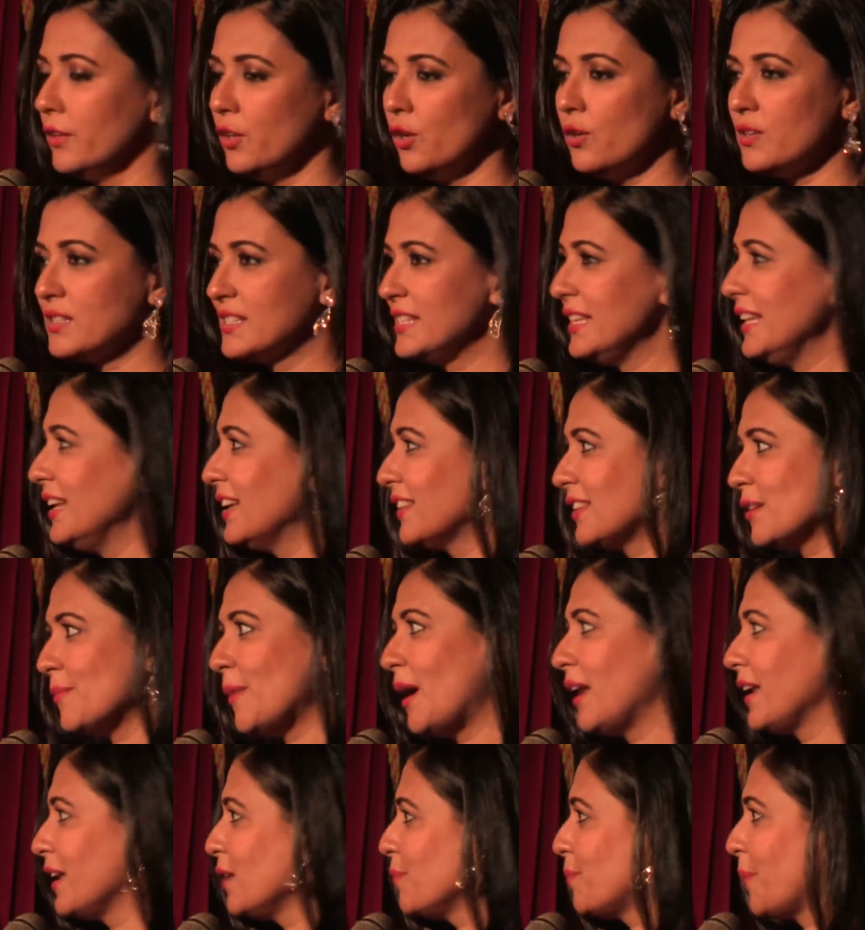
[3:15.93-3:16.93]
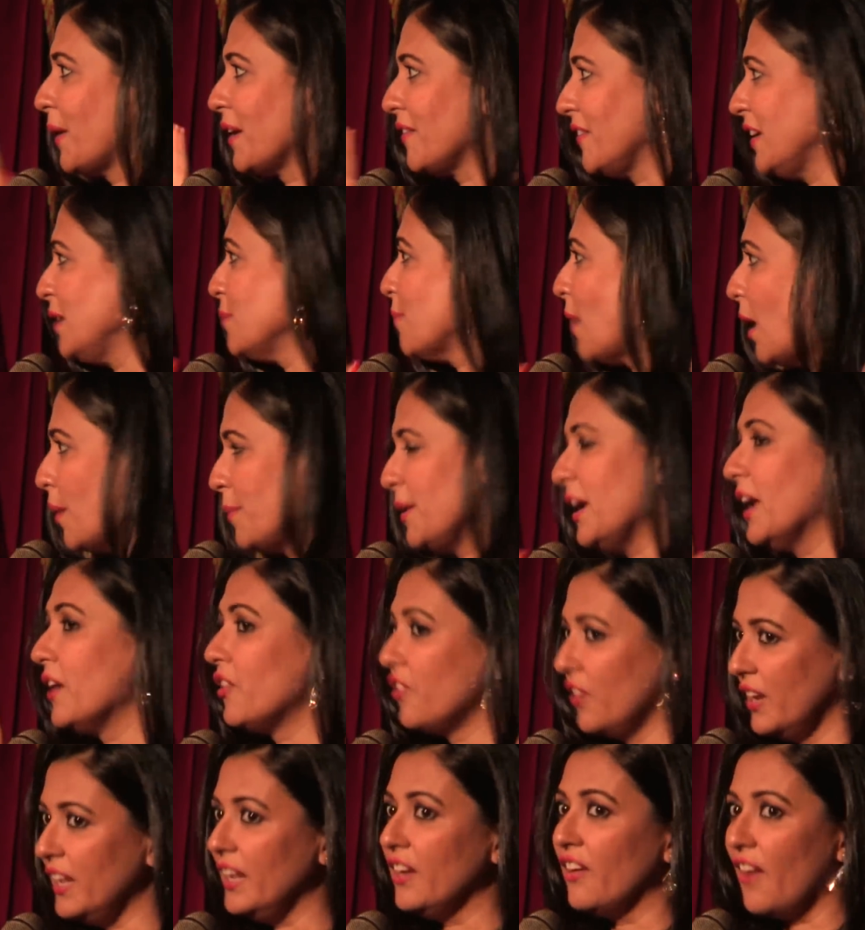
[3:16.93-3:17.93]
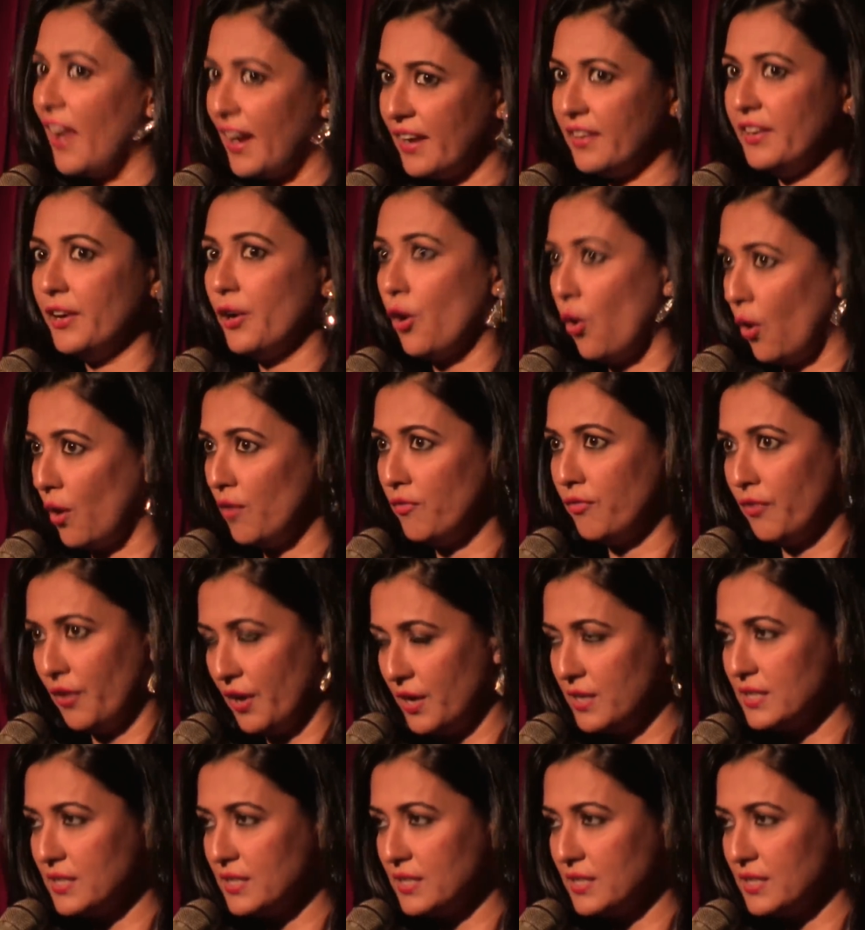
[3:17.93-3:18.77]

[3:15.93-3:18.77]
You know, Zeenat Aman and Parveen Babi had really wrecked it all for